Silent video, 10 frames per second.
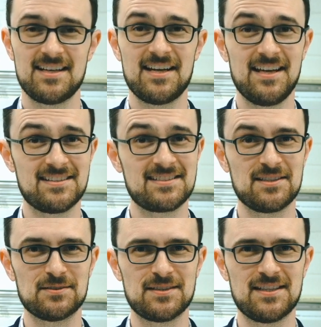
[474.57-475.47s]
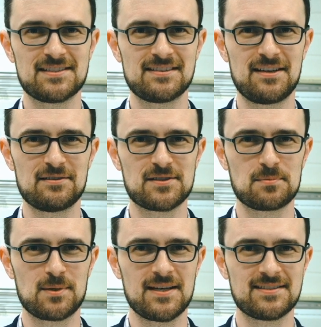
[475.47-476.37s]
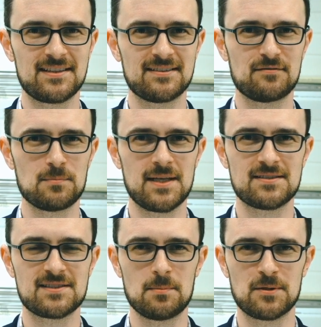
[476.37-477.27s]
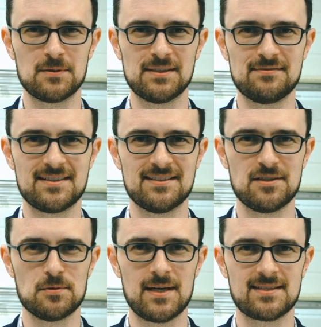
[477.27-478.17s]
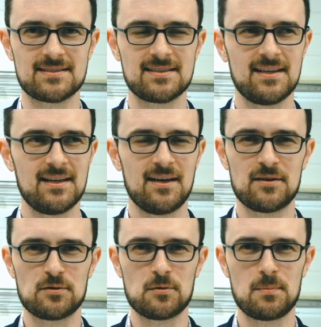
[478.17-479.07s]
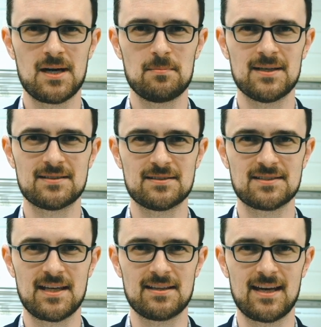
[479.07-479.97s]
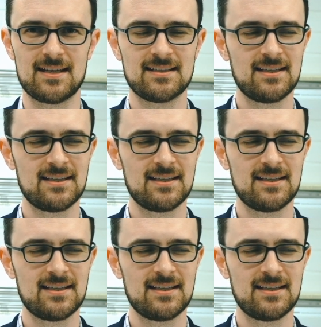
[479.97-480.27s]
It's still years later surprising for me as someone who lived in the US under Obama to say that.